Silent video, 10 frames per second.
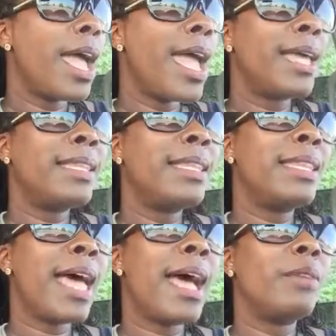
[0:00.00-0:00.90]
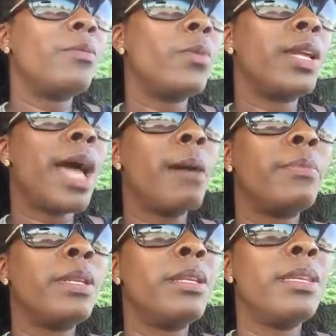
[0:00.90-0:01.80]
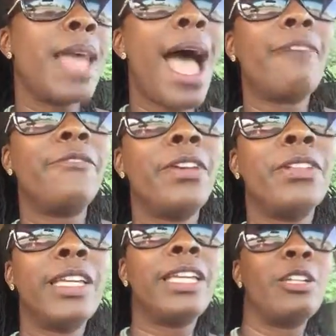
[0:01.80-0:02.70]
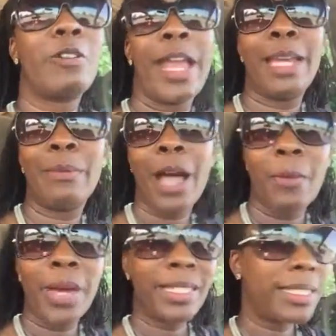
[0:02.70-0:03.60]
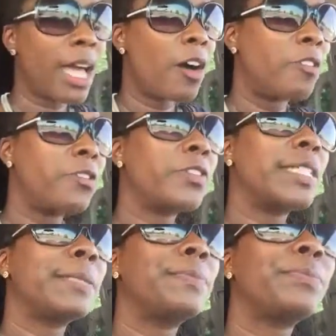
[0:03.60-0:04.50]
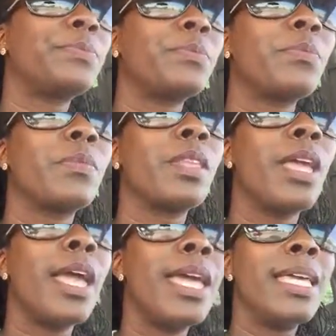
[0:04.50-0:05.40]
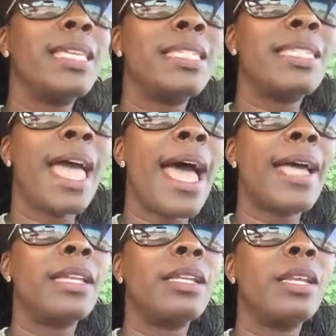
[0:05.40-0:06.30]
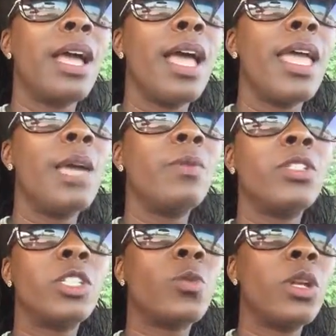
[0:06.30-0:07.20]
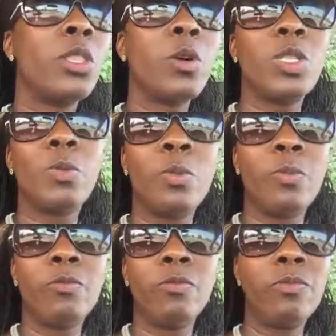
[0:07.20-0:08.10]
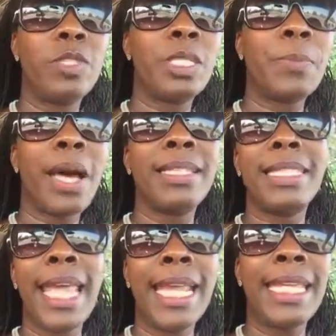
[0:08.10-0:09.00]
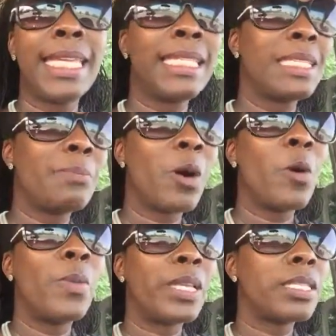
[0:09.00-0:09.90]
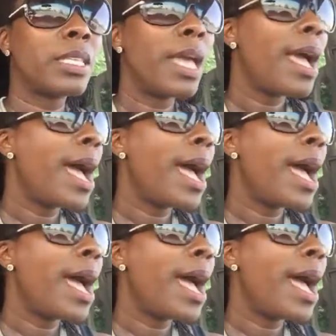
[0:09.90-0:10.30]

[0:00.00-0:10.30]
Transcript: And that when I'm not feeling great about myself, is that it was just one of those spontaneous moments.